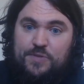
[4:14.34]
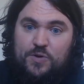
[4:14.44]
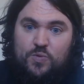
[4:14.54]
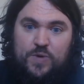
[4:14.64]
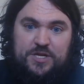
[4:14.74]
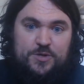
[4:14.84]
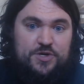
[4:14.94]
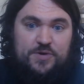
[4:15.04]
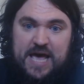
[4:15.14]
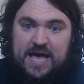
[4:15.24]
When you
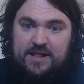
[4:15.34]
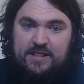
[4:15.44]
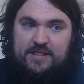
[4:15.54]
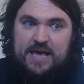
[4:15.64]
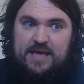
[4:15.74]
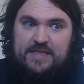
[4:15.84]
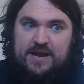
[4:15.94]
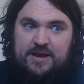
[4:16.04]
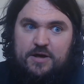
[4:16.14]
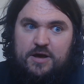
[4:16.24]
do that, they
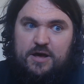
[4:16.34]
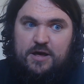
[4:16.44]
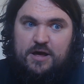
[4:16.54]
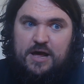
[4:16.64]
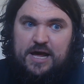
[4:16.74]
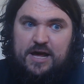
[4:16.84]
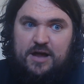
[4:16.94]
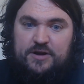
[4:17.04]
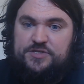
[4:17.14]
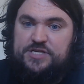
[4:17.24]
then
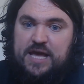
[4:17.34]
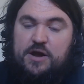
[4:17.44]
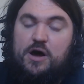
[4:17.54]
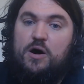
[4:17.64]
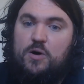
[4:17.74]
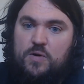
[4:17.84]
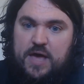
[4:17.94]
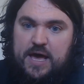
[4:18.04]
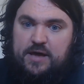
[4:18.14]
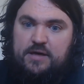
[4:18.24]
understand, oh,
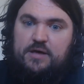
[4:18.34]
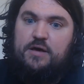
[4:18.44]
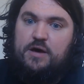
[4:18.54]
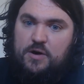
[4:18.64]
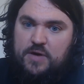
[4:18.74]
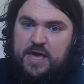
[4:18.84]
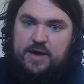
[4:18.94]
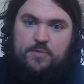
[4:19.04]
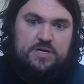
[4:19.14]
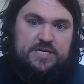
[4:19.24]
okay,
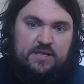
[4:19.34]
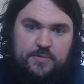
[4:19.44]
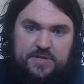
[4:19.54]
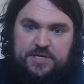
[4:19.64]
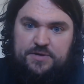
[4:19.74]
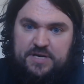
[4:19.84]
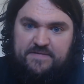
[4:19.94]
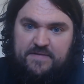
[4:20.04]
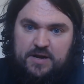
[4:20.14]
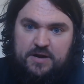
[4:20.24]
we're dealing with two
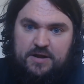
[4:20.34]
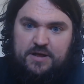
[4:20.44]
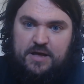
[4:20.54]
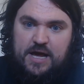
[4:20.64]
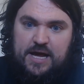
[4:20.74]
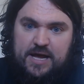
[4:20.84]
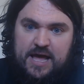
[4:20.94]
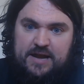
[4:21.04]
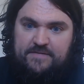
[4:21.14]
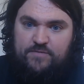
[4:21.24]
different
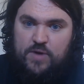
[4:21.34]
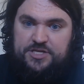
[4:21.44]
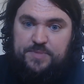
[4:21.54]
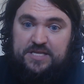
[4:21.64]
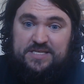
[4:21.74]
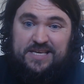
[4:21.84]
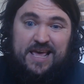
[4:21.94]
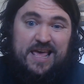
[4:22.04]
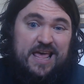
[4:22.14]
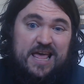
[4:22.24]
kind of regiments.
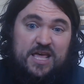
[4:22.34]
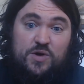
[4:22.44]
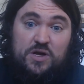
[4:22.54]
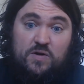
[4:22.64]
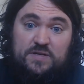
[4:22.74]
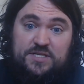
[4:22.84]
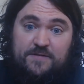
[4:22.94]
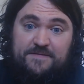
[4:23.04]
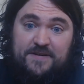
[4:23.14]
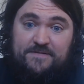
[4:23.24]
You can also
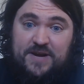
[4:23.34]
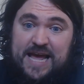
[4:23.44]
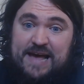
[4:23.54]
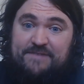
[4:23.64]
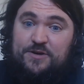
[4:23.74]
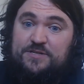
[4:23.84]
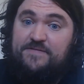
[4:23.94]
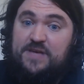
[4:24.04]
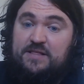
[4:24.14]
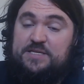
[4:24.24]
feel free to have those
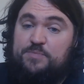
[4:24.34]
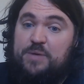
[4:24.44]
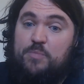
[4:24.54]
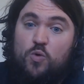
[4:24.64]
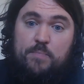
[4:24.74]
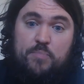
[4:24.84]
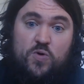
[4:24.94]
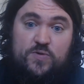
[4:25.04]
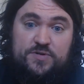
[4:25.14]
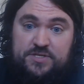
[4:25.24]
villains be more
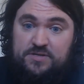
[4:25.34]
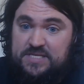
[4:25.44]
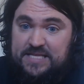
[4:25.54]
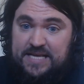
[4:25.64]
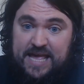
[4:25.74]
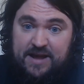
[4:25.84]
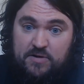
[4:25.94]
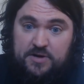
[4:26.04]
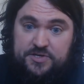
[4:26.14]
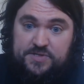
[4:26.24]
personal to the
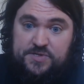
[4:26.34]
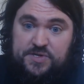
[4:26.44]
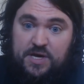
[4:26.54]
characters.